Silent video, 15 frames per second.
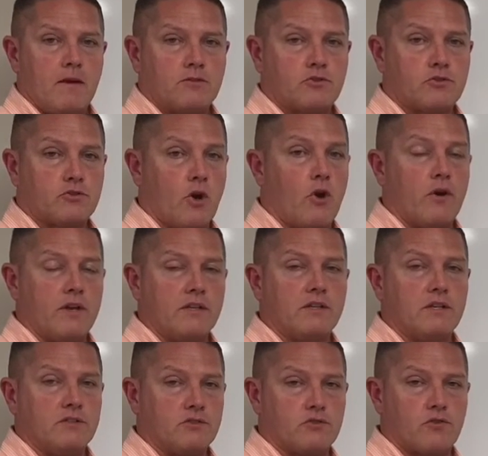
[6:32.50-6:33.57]
started
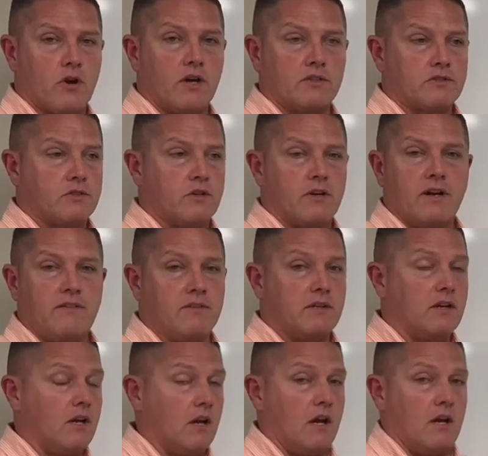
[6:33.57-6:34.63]
construction or
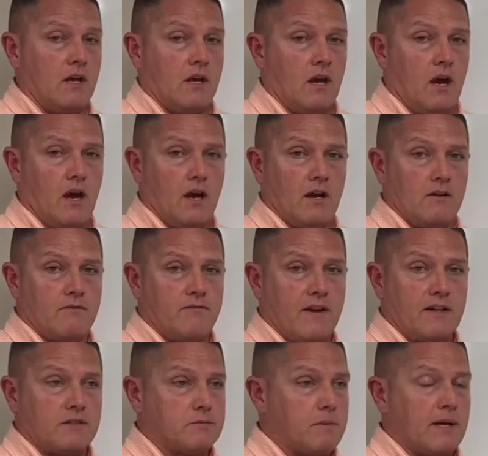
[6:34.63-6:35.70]
even
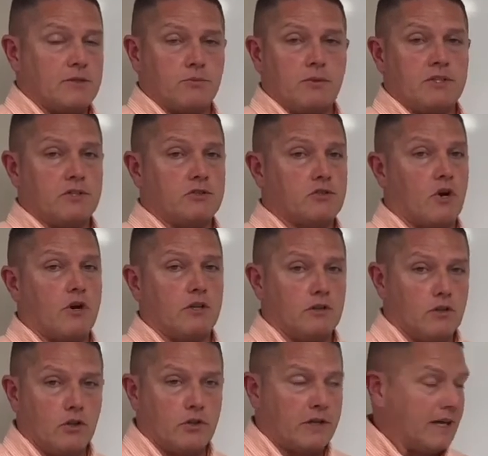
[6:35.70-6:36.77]
found a space. We just started
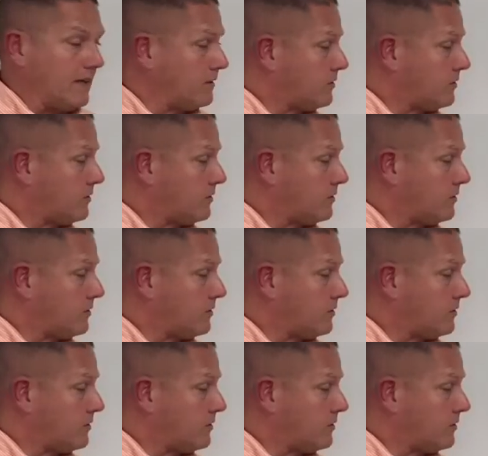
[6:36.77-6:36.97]
looking.